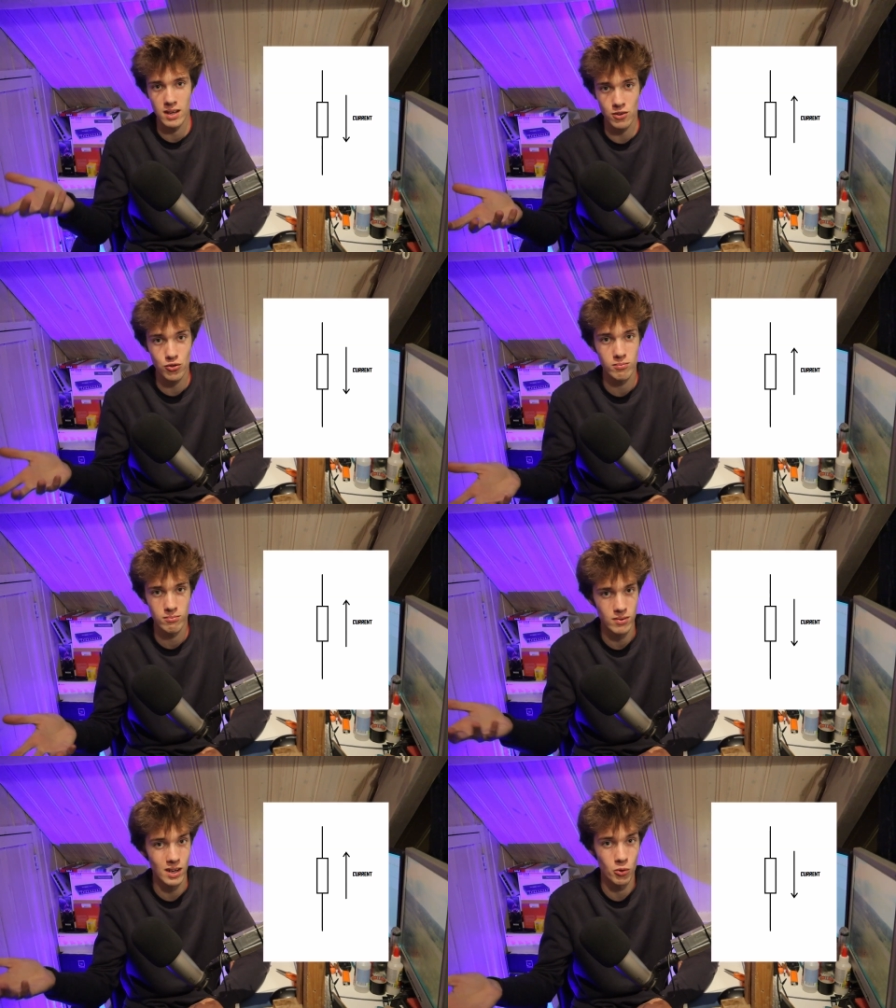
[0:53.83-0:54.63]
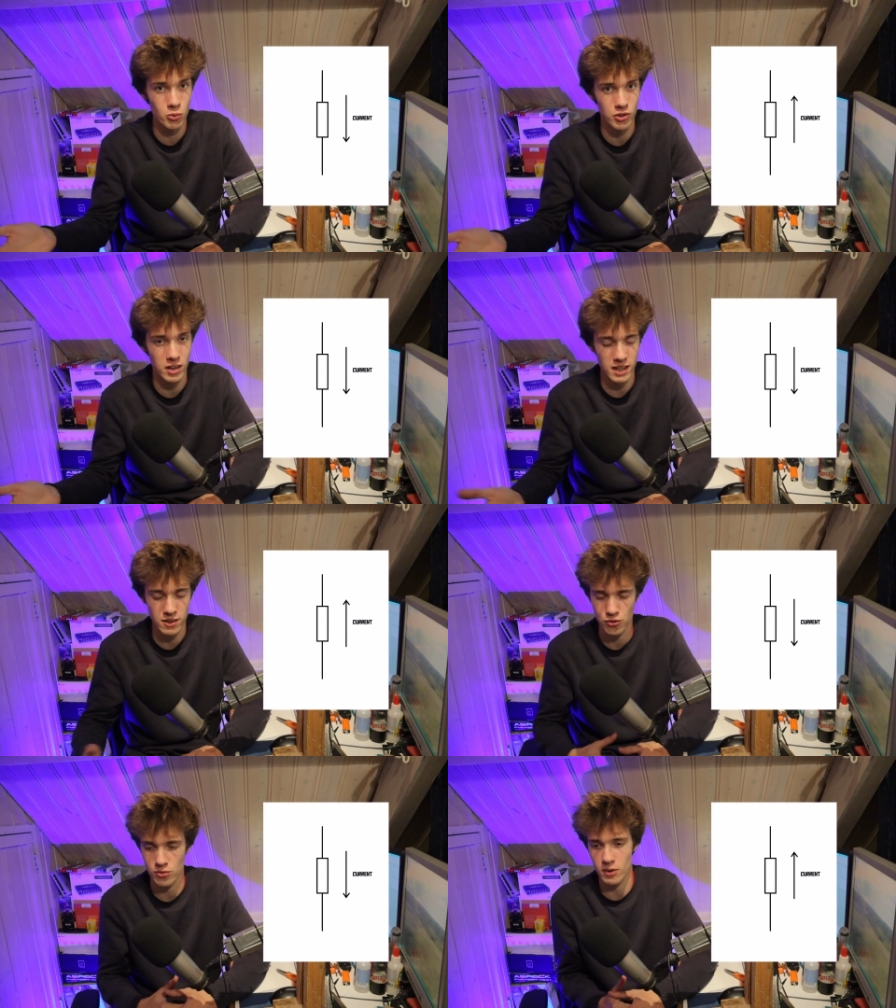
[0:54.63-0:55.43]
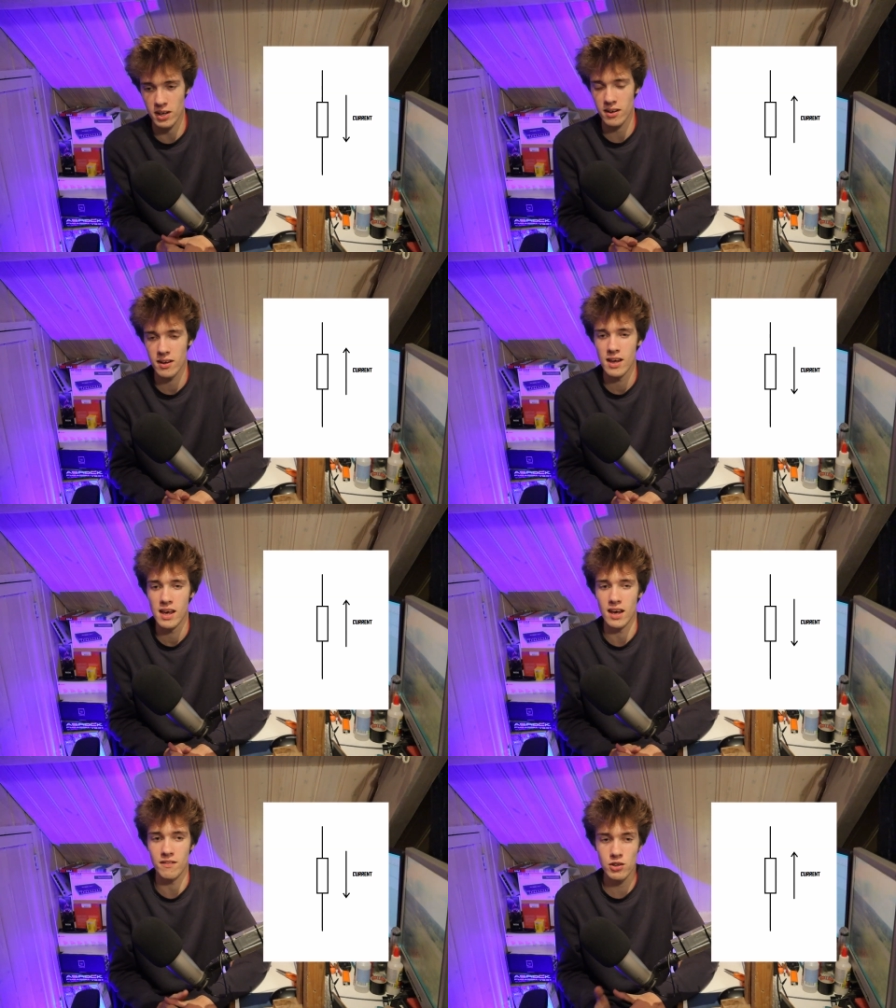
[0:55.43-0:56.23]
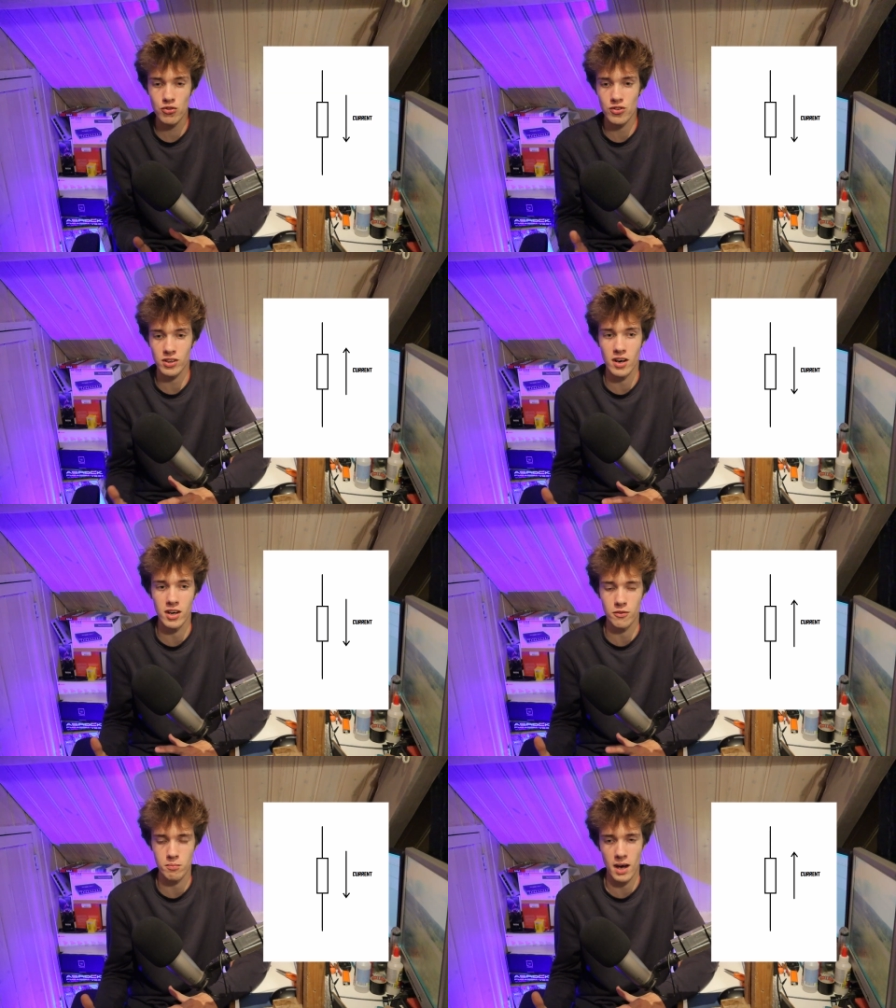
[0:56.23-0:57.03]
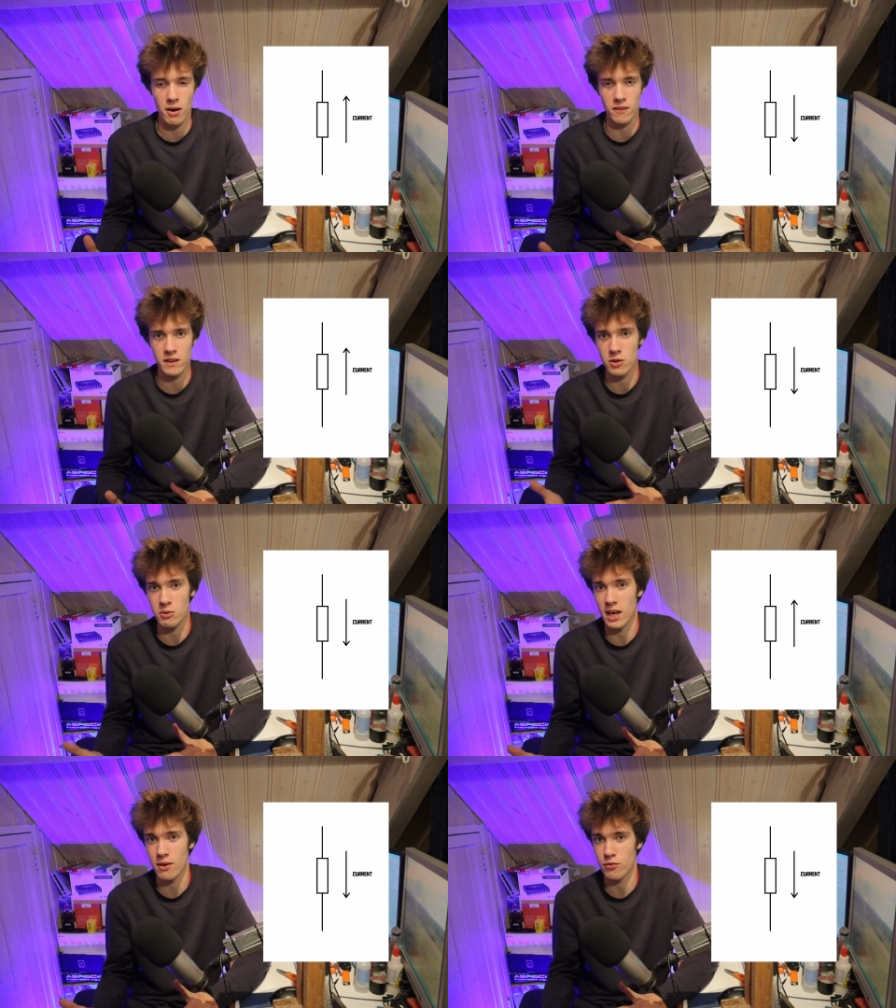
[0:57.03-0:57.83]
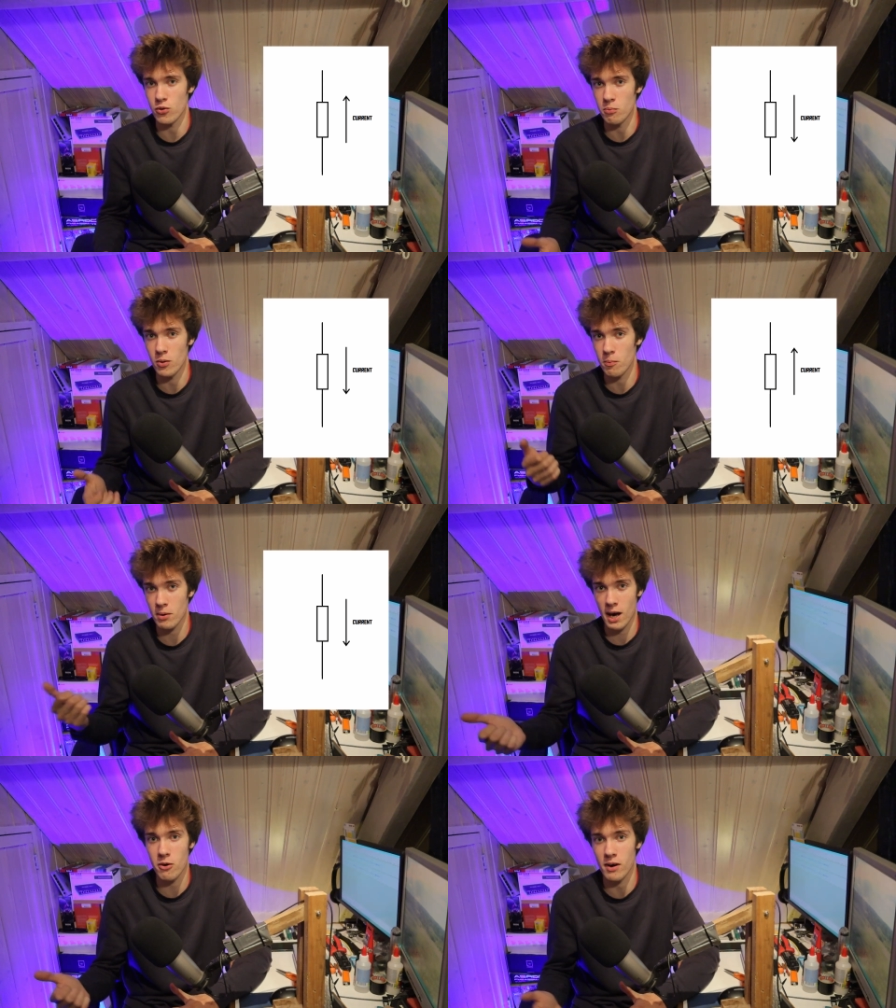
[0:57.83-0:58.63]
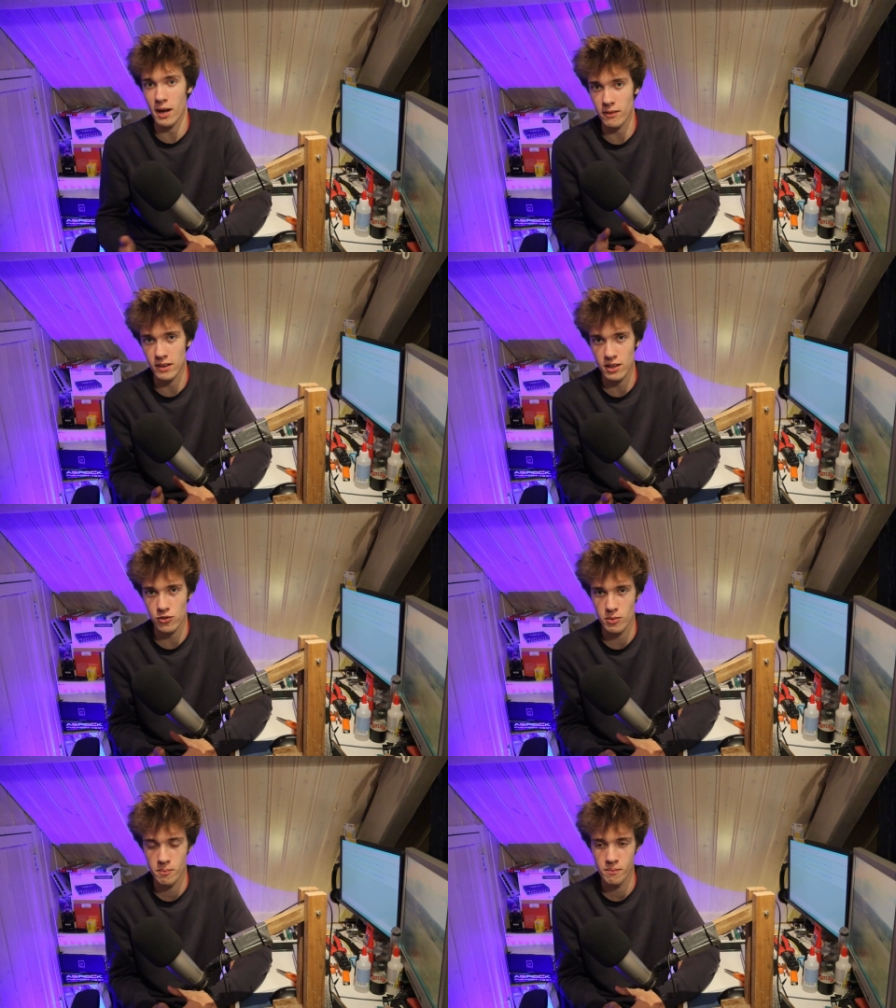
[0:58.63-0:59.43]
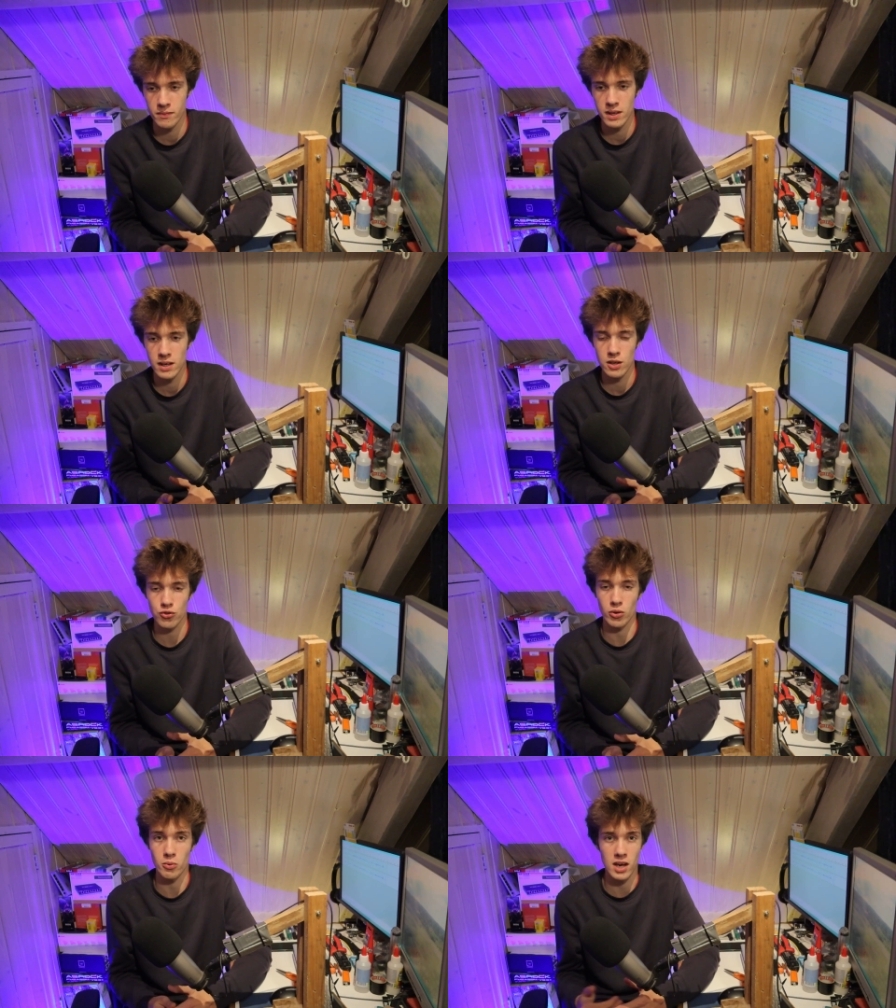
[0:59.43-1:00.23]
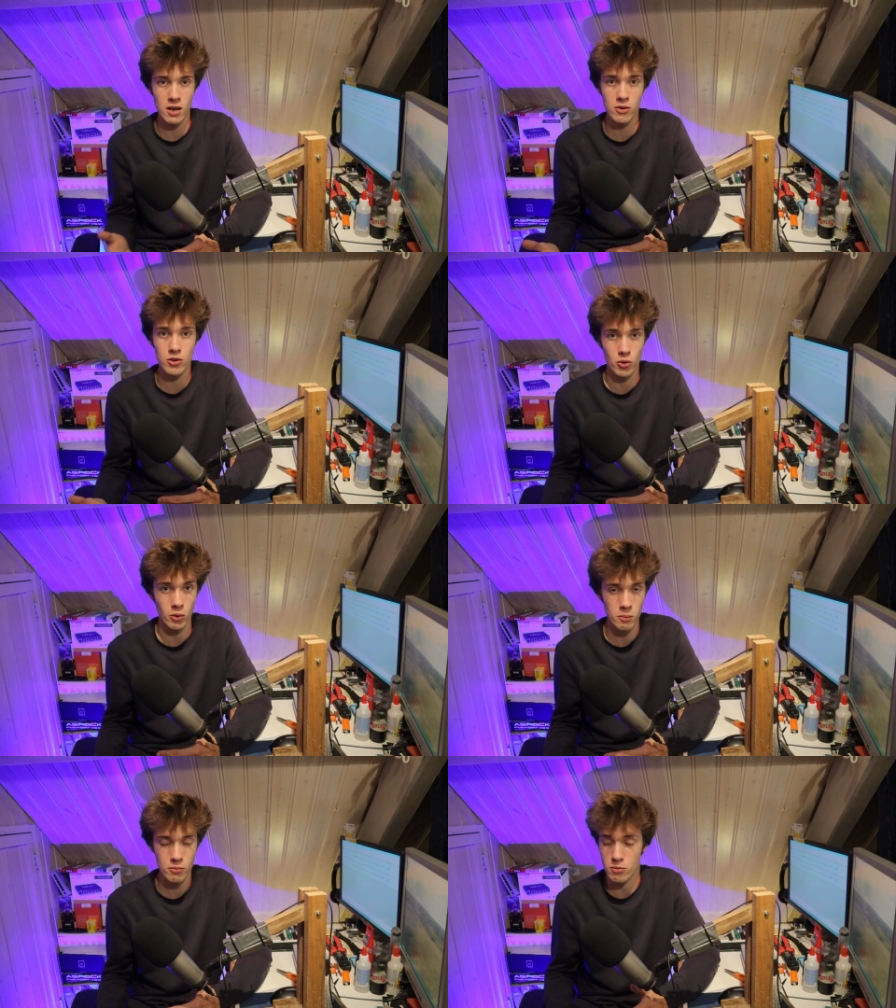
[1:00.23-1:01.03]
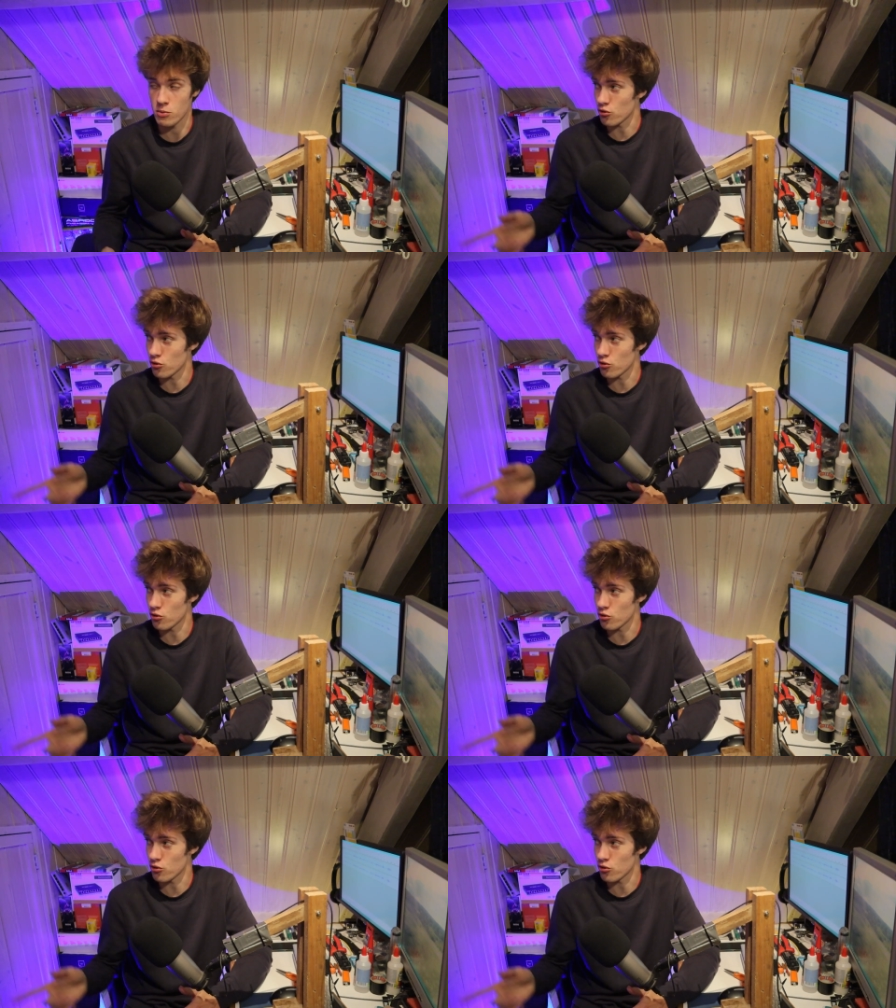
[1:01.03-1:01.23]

It's it alternates, right? And this is the kind of power that you get from a power outlet. So here in Europe, from a